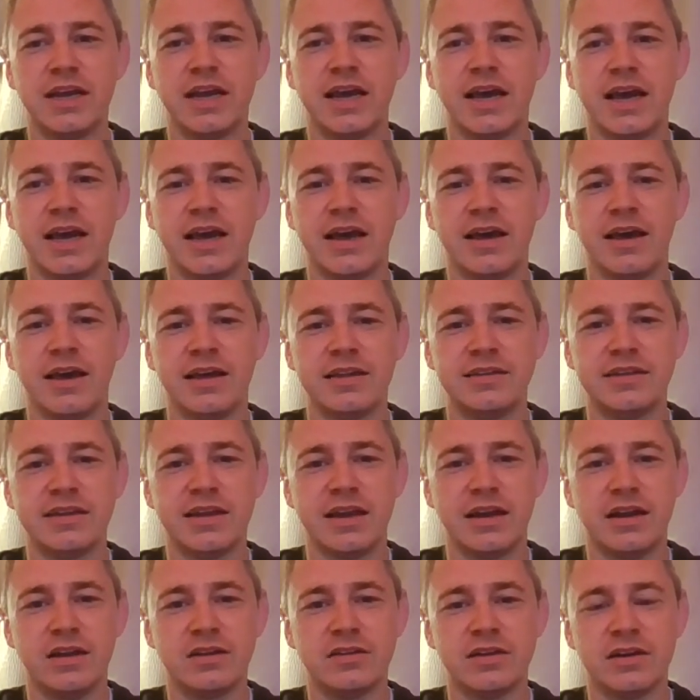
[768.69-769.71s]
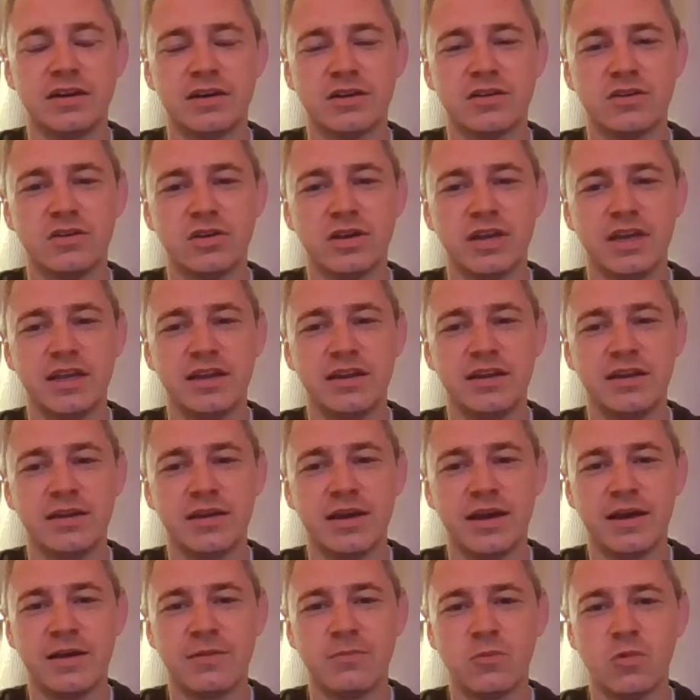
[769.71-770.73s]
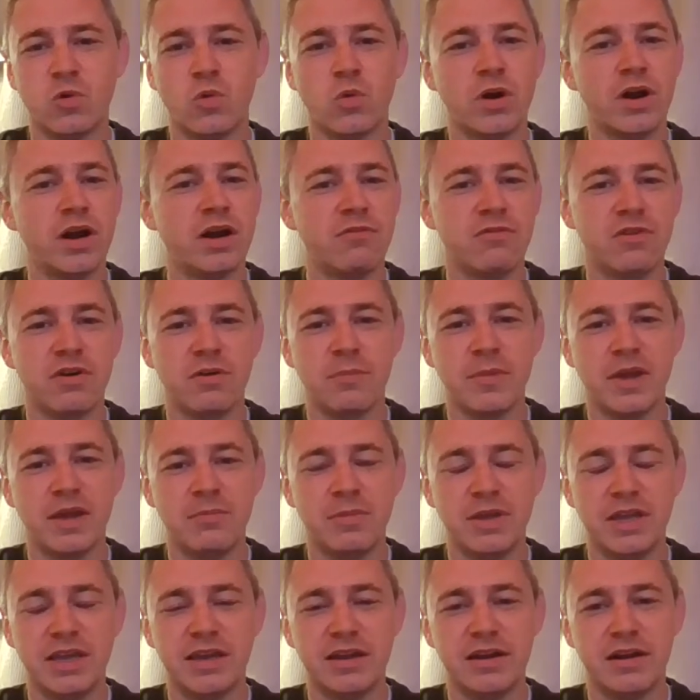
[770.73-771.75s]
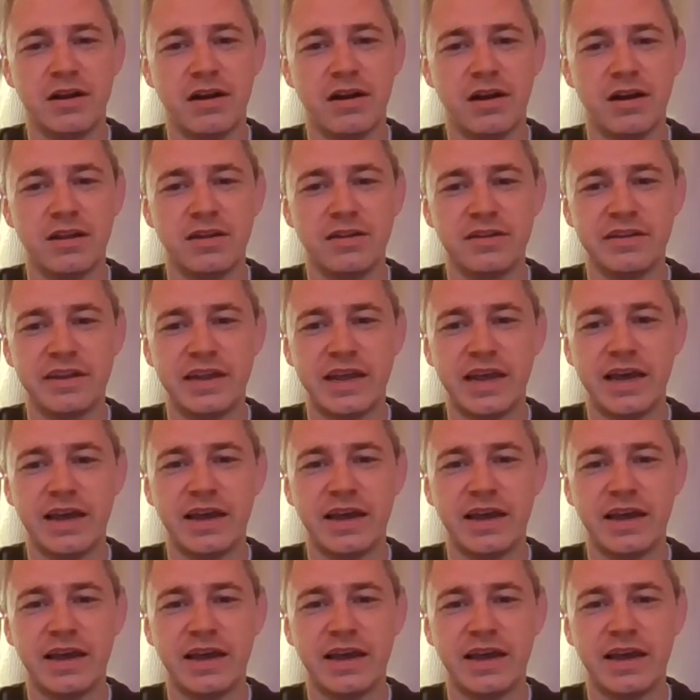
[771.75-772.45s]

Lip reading: to get out there cooking, wherever it may be in Ireland.